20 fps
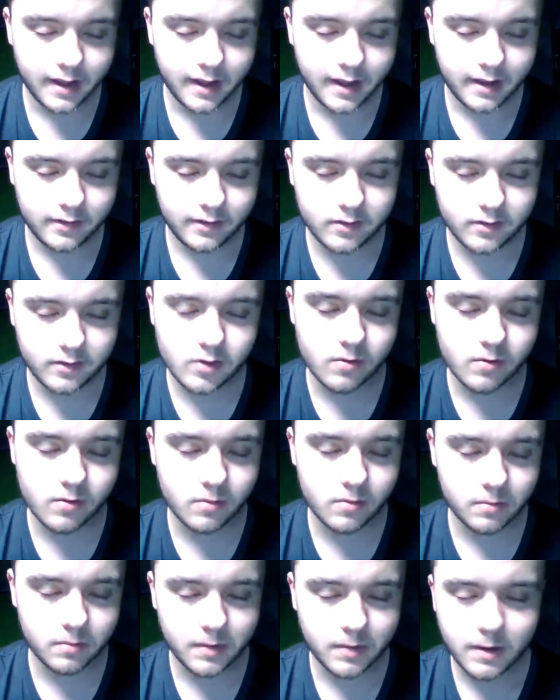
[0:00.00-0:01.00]

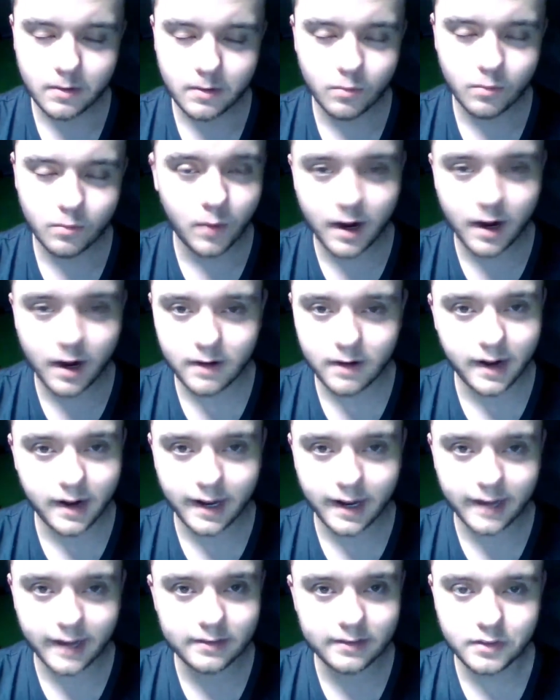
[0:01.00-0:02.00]
So,
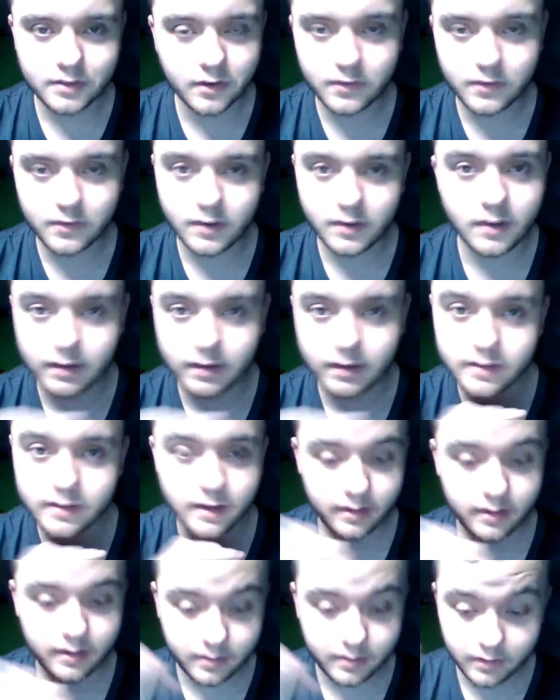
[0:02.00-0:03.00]
wow,
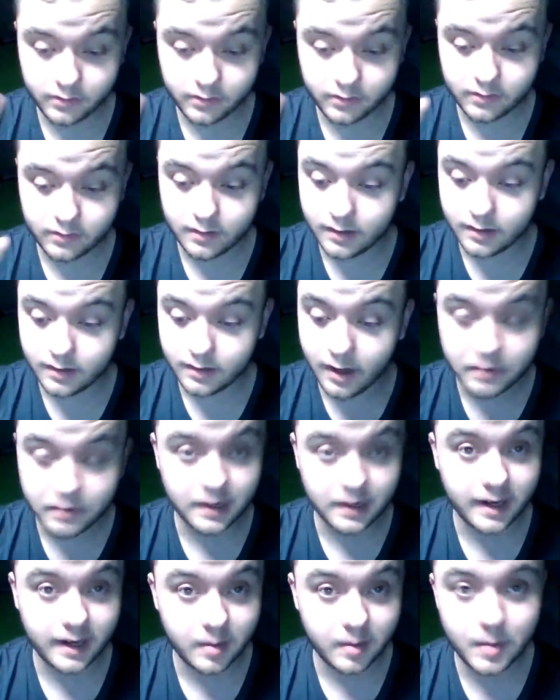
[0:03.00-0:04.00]
there's
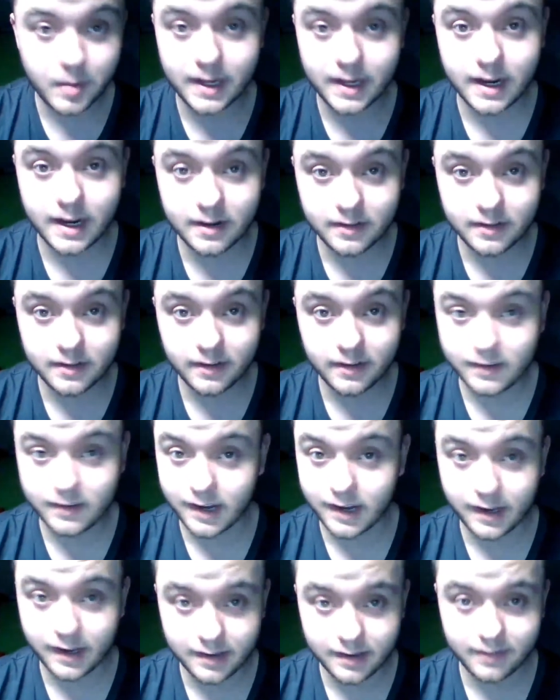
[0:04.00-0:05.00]
nothing I could pick out of this that
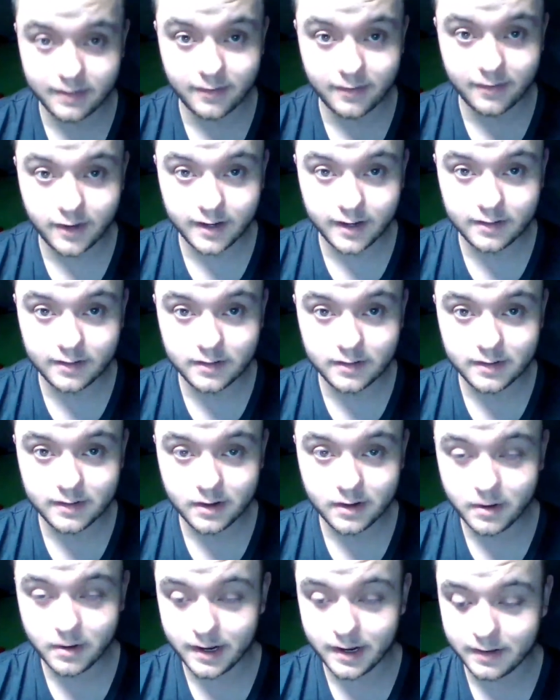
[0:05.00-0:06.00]
I disliked.
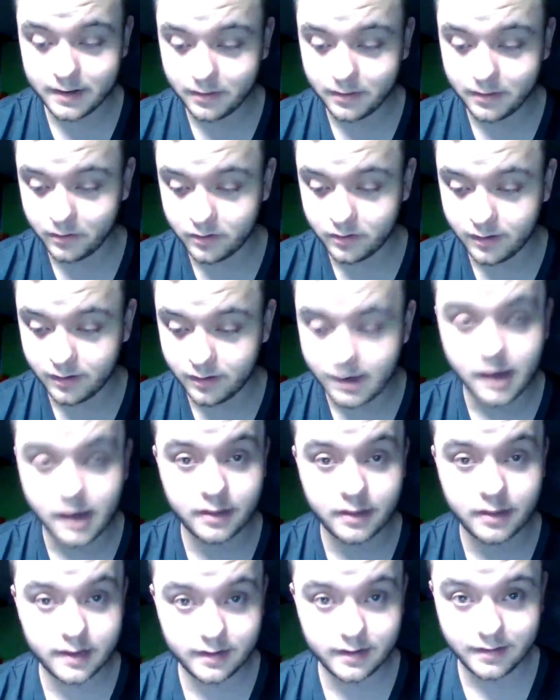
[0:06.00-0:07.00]
Okay, there's
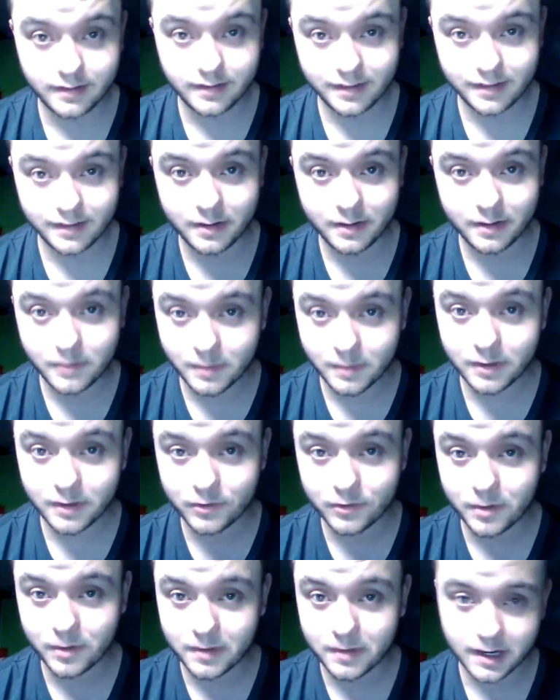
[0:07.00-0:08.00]
nothing from this
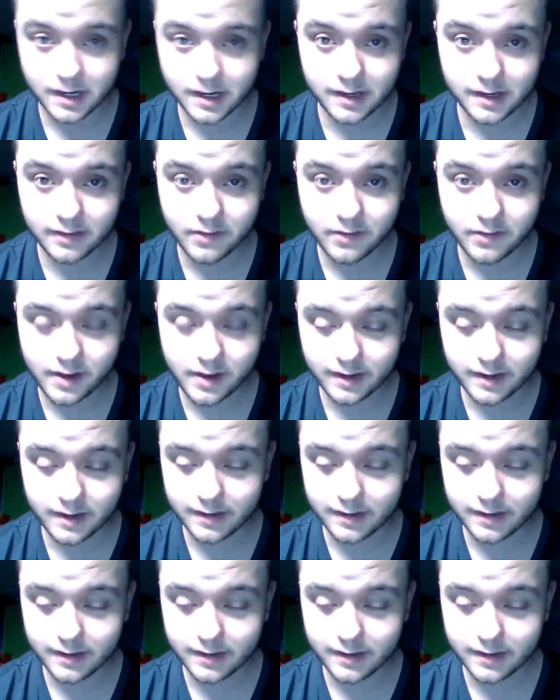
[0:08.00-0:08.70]
film that I disliked.